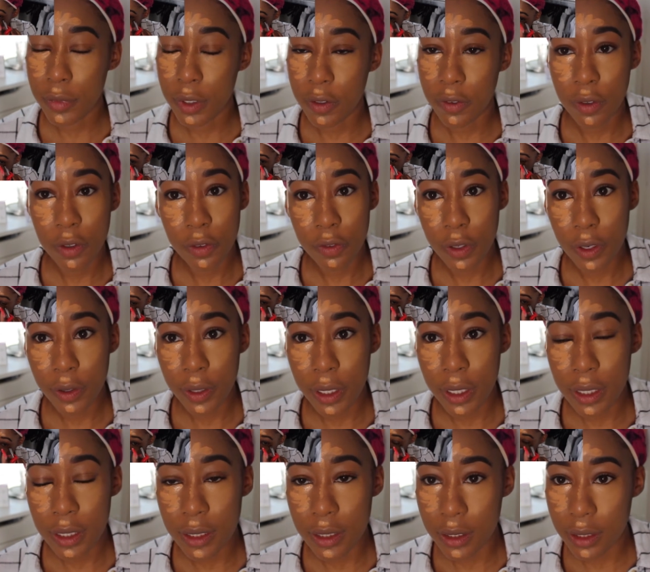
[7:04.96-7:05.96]
it'll
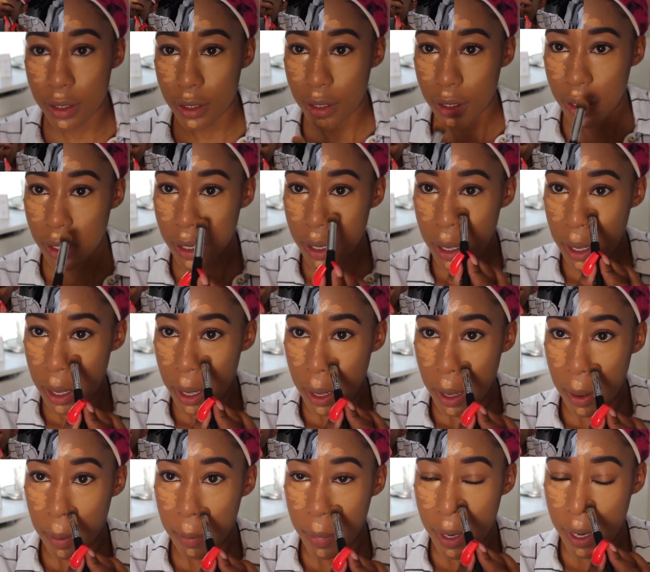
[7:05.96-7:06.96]
focus.
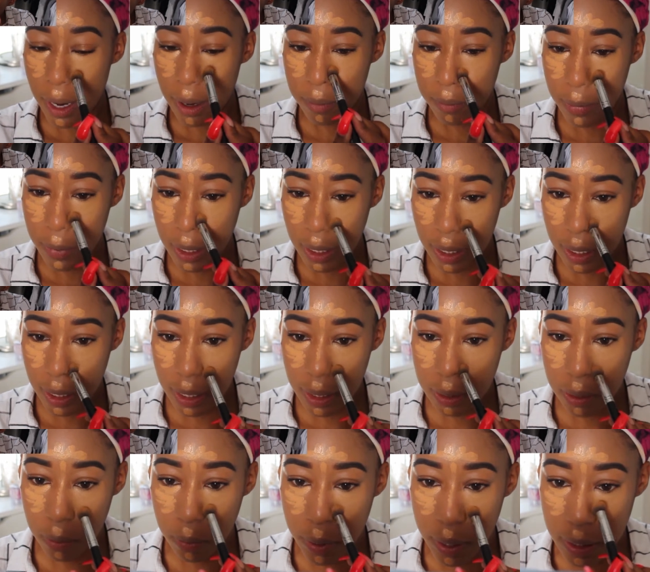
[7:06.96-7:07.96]
But I'm really
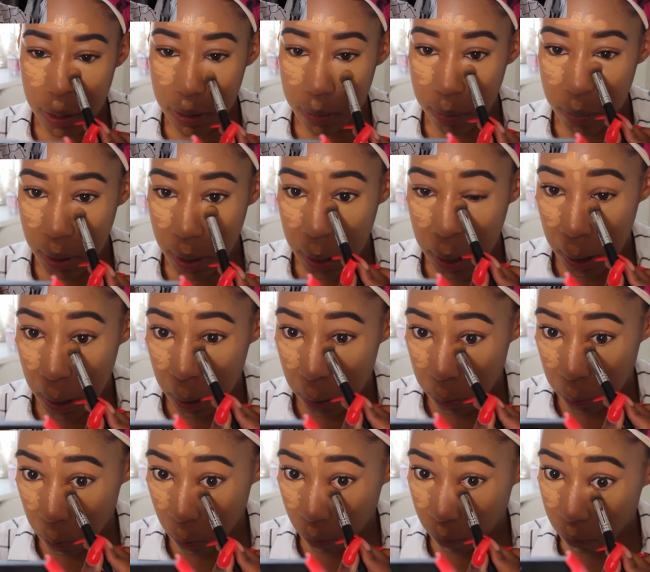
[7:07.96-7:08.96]
liking the way it's blending
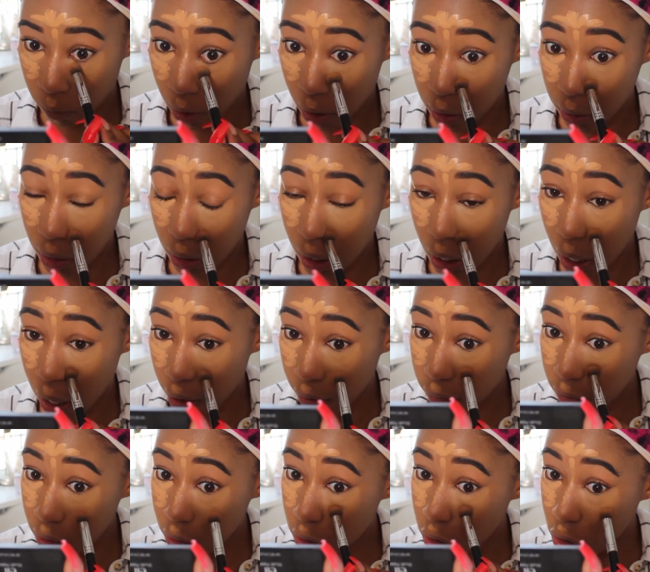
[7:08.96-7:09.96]
so far. The
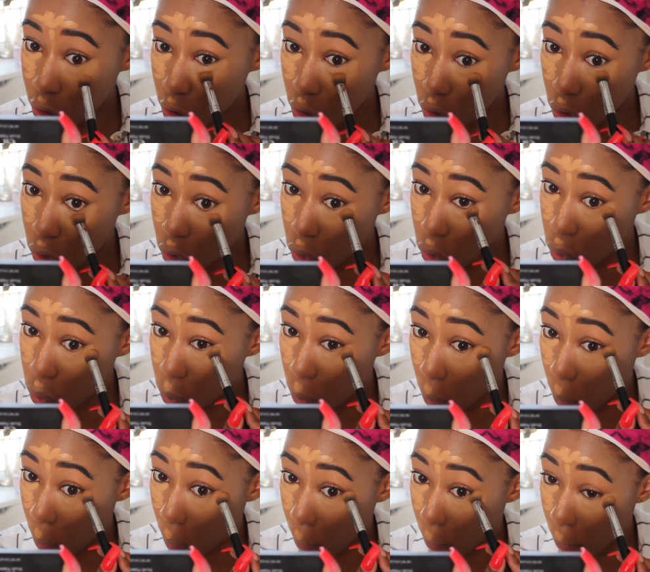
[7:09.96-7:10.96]
coverage is
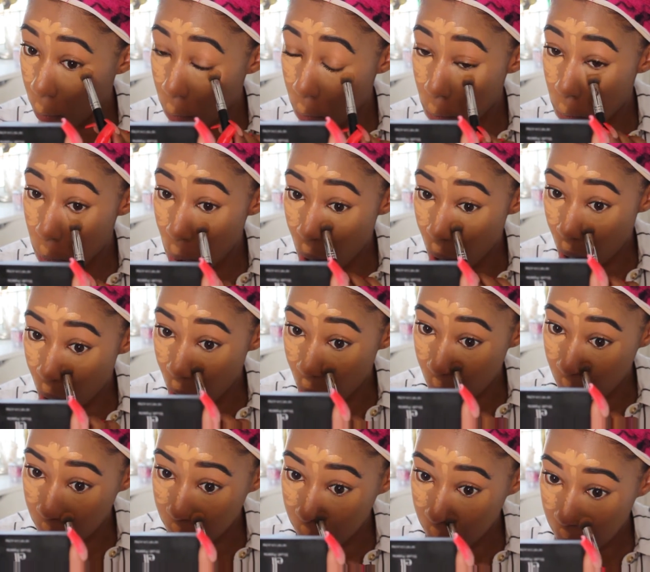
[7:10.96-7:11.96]

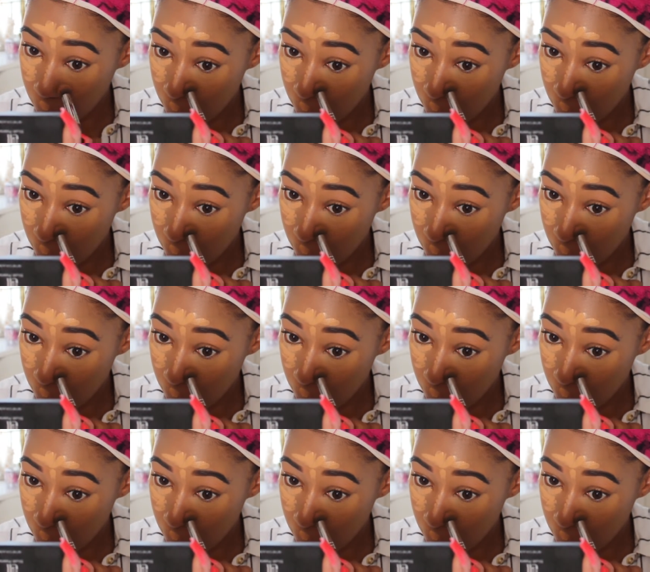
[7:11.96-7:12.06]
bomb.